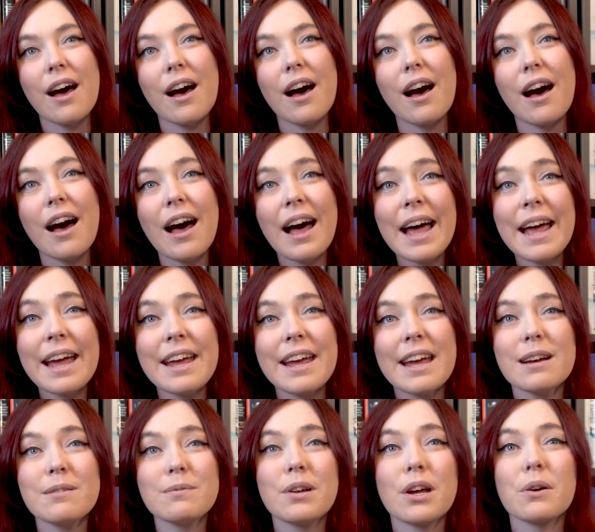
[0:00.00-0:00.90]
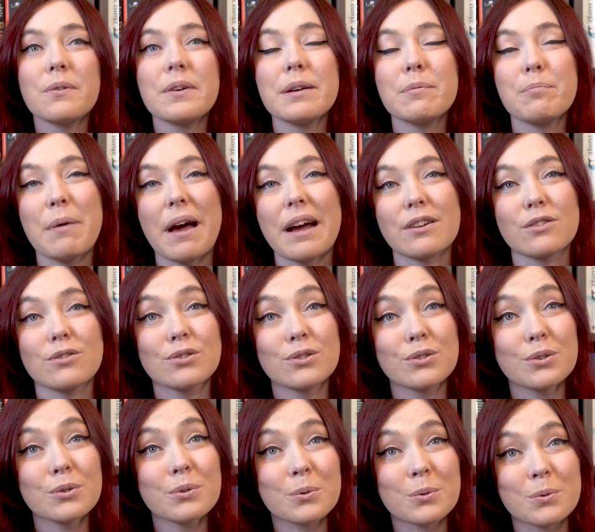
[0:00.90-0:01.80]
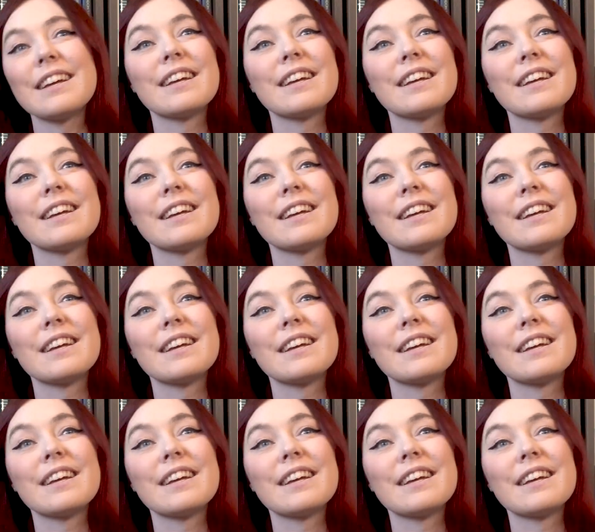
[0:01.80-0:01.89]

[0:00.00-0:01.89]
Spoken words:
I am going back to school